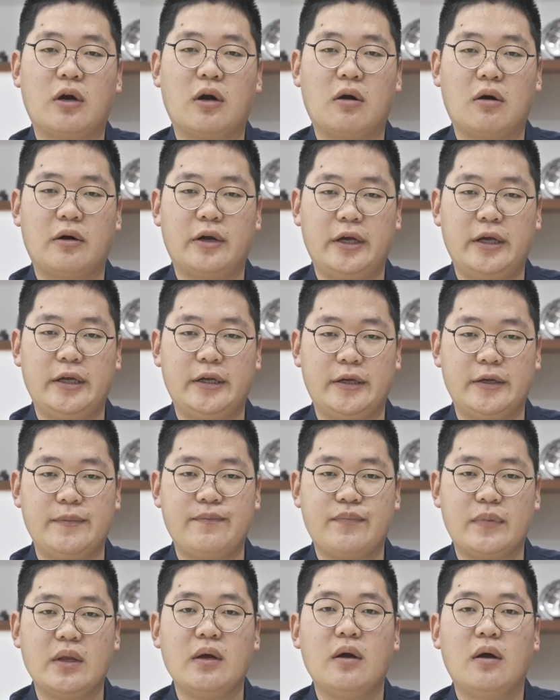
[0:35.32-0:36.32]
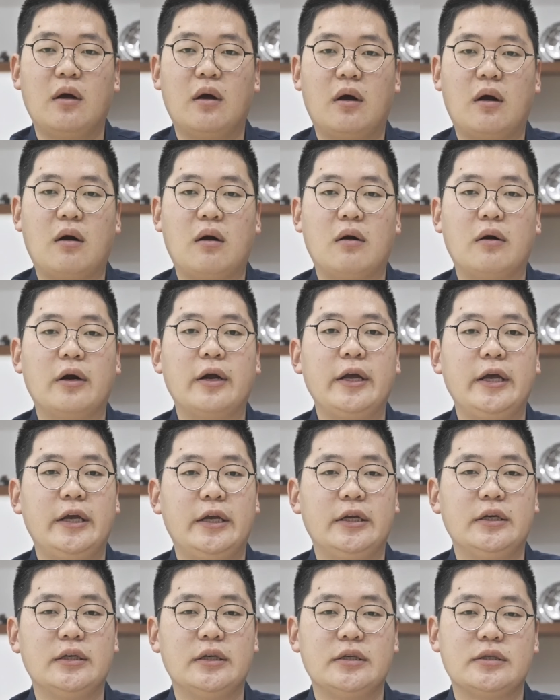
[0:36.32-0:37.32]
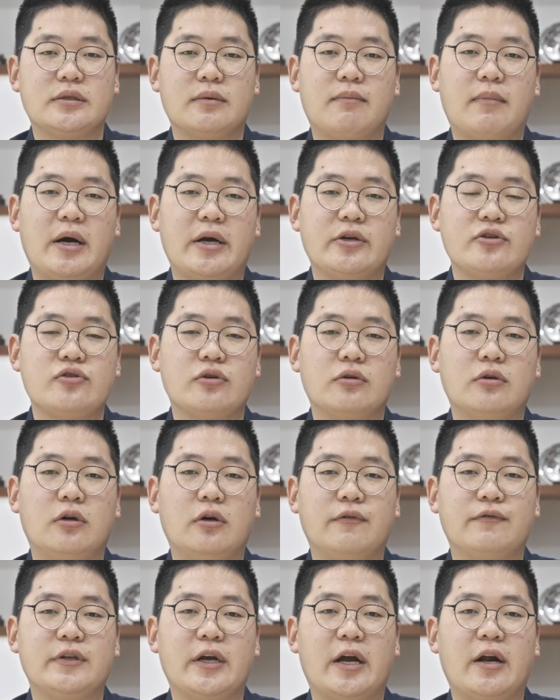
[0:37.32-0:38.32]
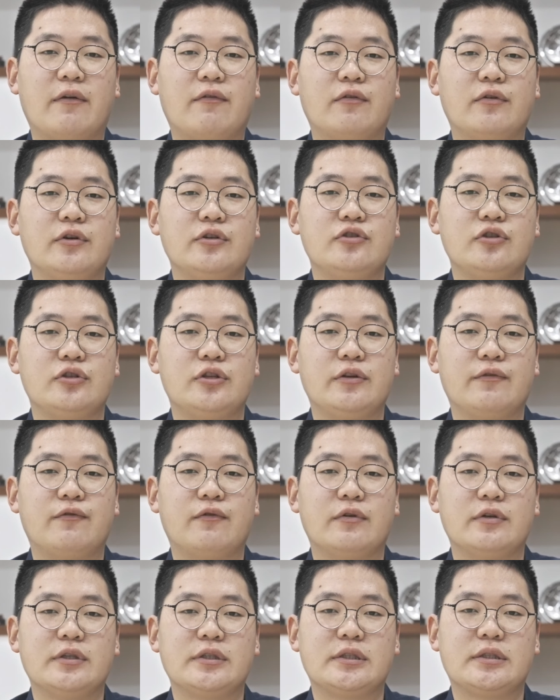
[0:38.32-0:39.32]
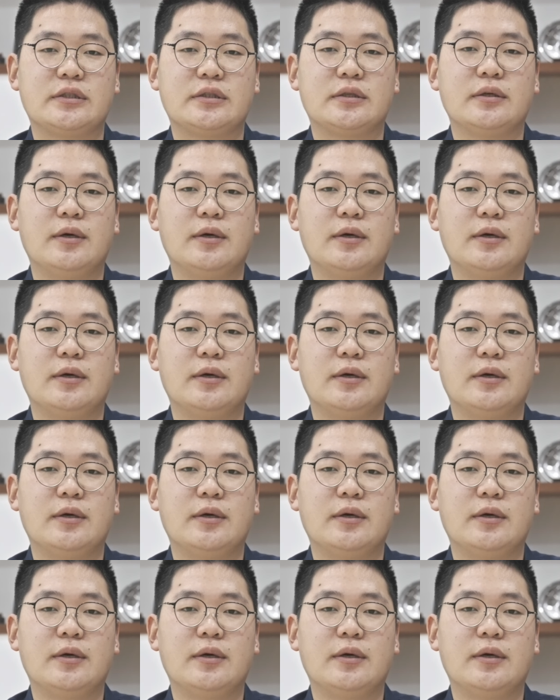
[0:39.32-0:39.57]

RA. RA is a measure of the average difference